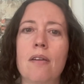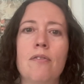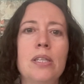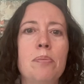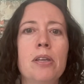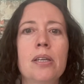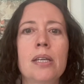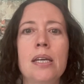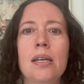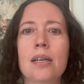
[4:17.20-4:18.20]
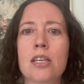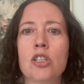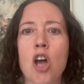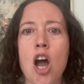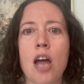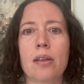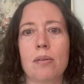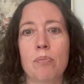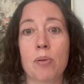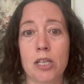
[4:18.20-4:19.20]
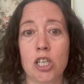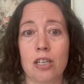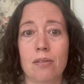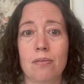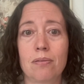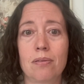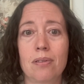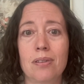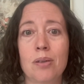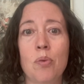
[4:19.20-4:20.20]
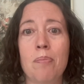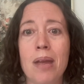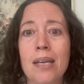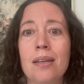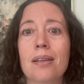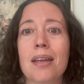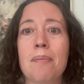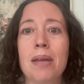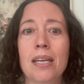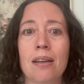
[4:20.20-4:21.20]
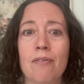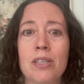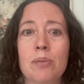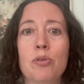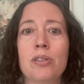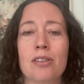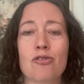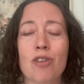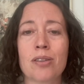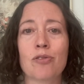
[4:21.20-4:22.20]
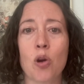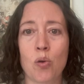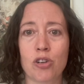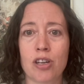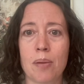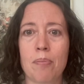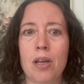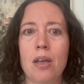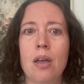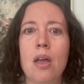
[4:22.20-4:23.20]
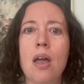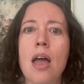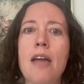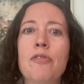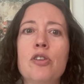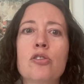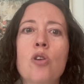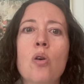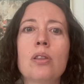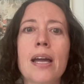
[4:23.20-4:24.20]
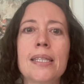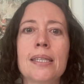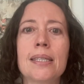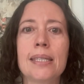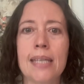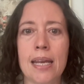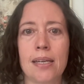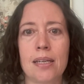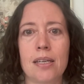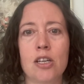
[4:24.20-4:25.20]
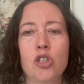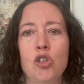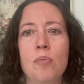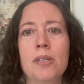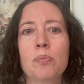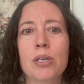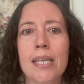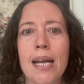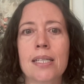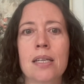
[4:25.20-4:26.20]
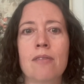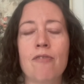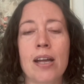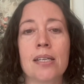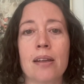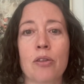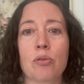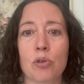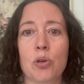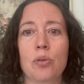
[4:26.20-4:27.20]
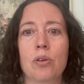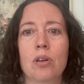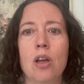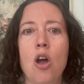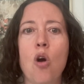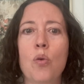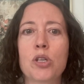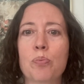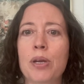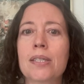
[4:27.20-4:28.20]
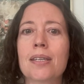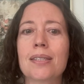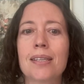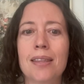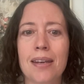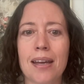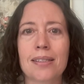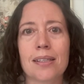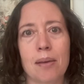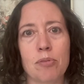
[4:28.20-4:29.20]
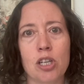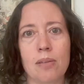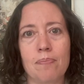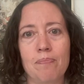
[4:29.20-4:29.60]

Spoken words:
Visibility is not permission. Someone made it, and making it visible didn't transfer ownership. If there's no license stated, assume it's protected and find another route, which brings us to the next assumption.